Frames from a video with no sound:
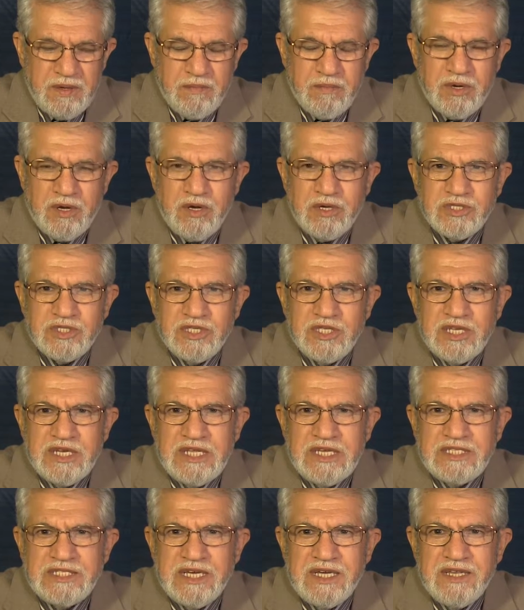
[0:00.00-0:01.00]
because the
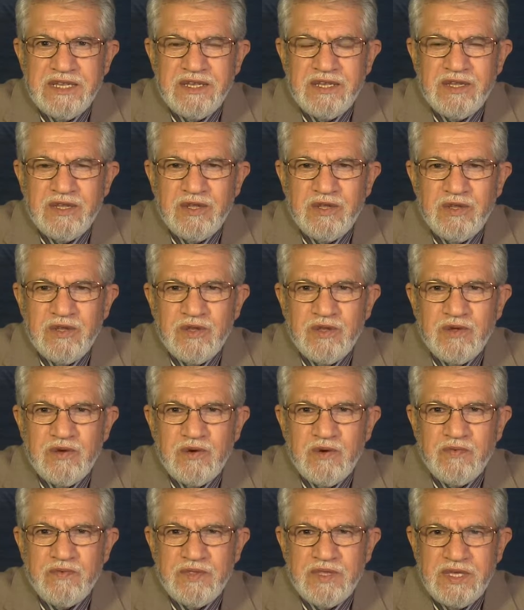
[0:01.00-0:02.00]
reason
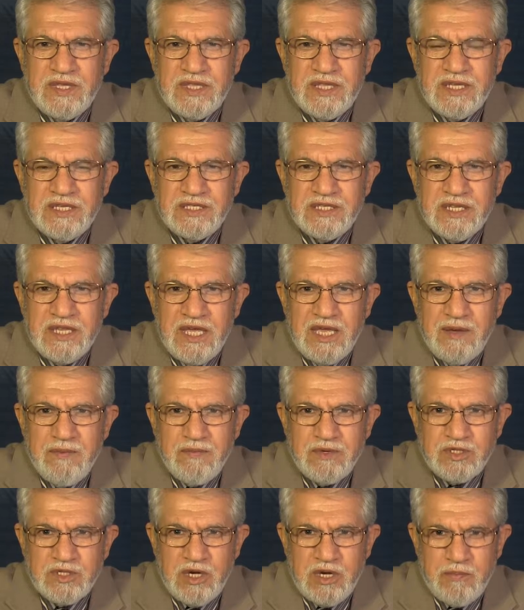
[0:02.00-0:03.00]
of this
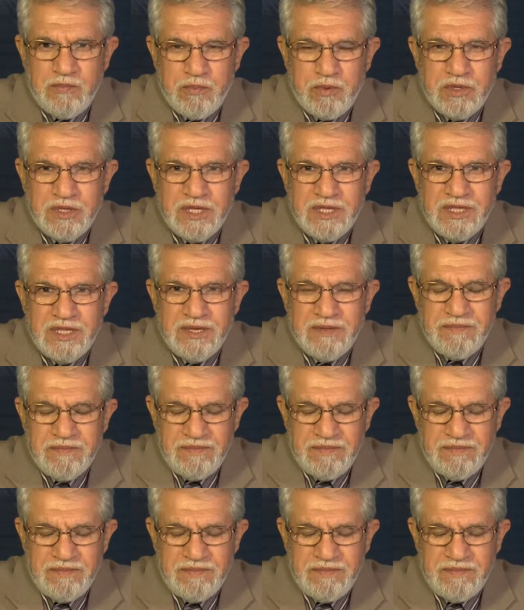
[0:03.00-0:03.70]
name which I put it,